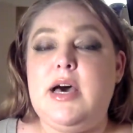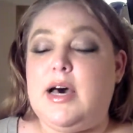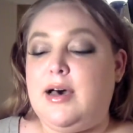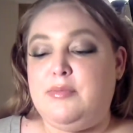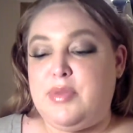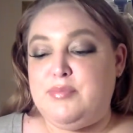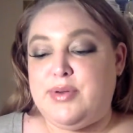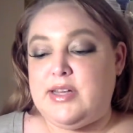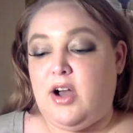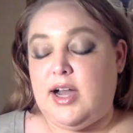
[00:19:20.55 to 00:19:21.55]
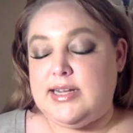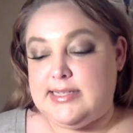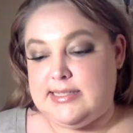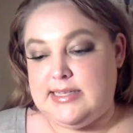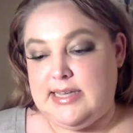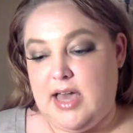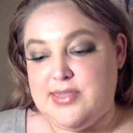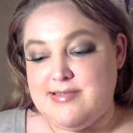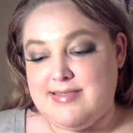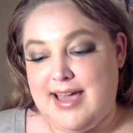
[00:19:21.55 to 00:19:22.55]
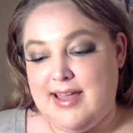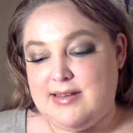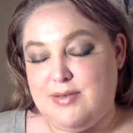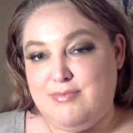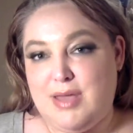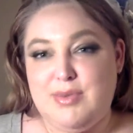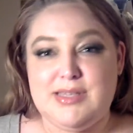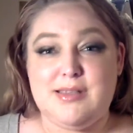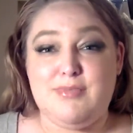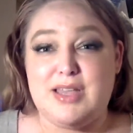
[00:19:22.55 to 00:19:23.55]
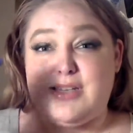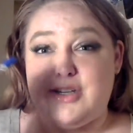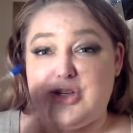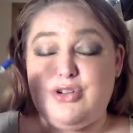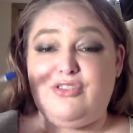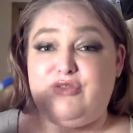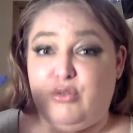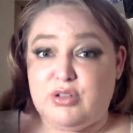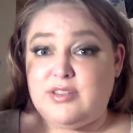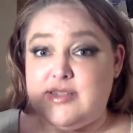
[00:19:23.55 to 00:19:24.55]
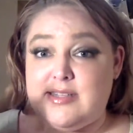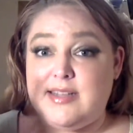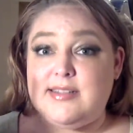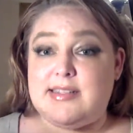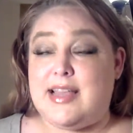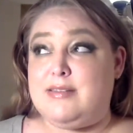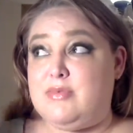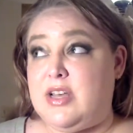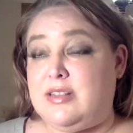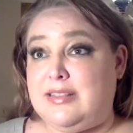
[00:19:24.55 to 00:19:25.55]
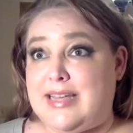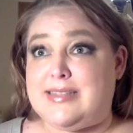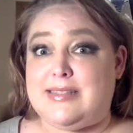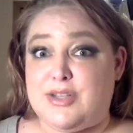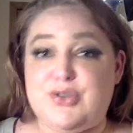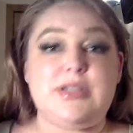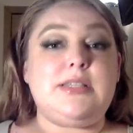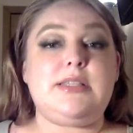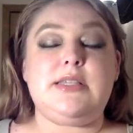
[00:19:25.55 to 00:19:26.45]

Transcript: Um, but honestly, other than maybe some additional floral scents and less citrus,